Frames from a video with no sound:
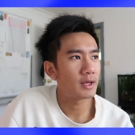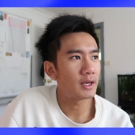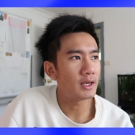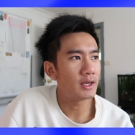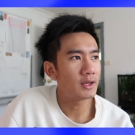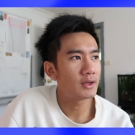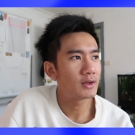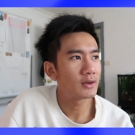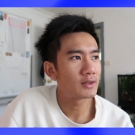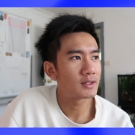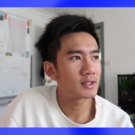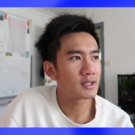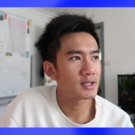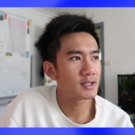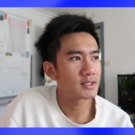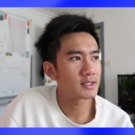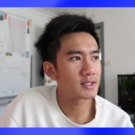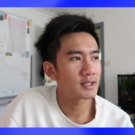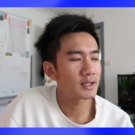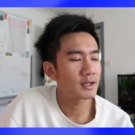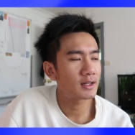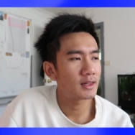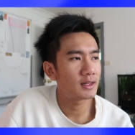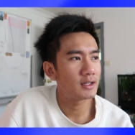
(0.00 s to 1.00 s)

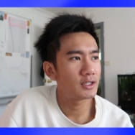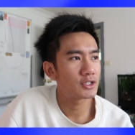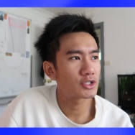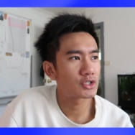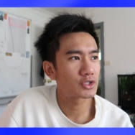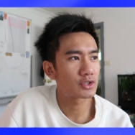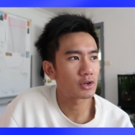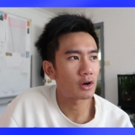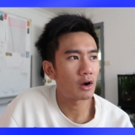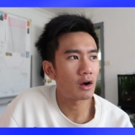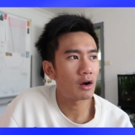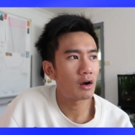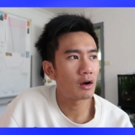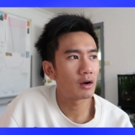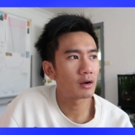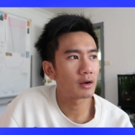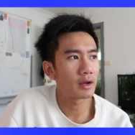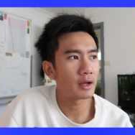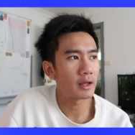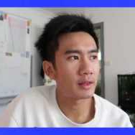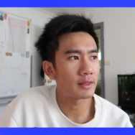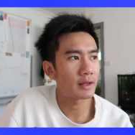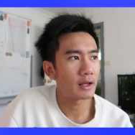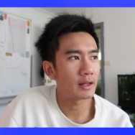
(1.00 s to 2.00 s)
egotistically
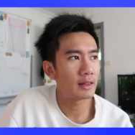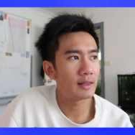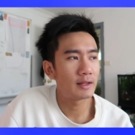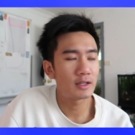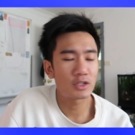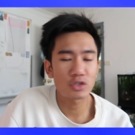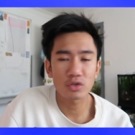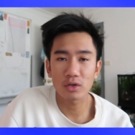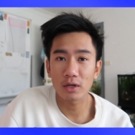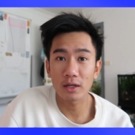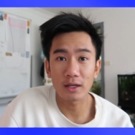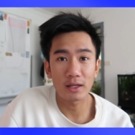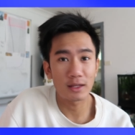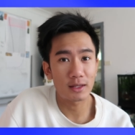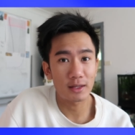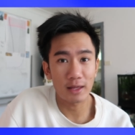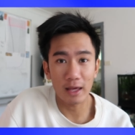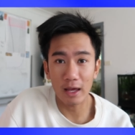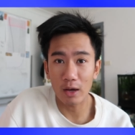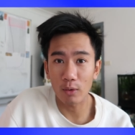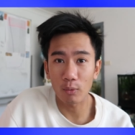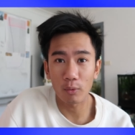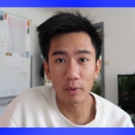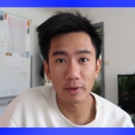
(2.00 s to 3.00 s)
strong and they literally
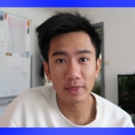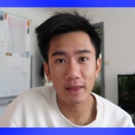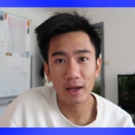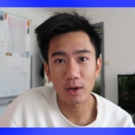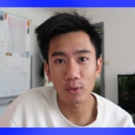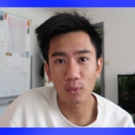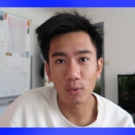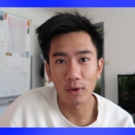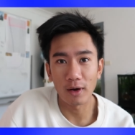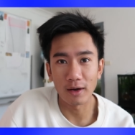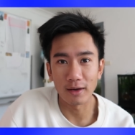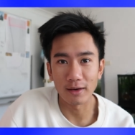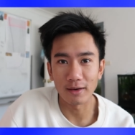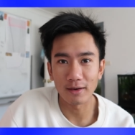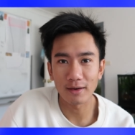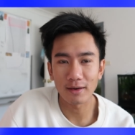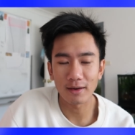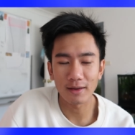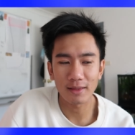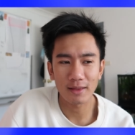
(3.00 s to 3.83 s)
get what they want.